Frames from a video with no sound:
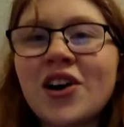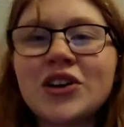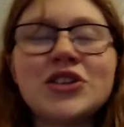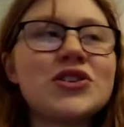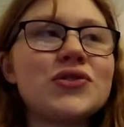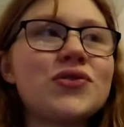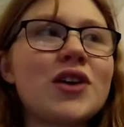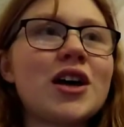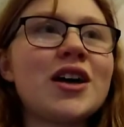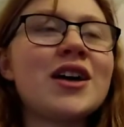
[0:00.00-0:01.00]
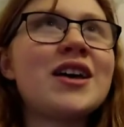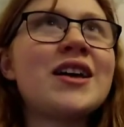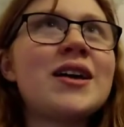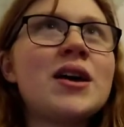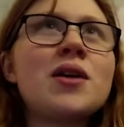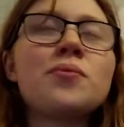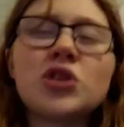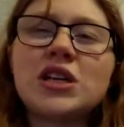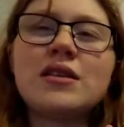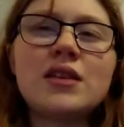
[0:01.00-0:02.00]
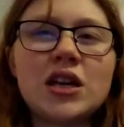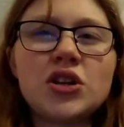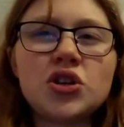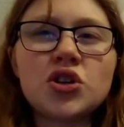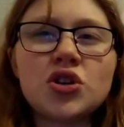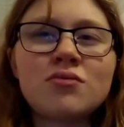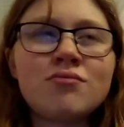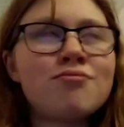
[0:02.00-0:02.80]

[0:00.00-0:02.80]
kind of pretty niche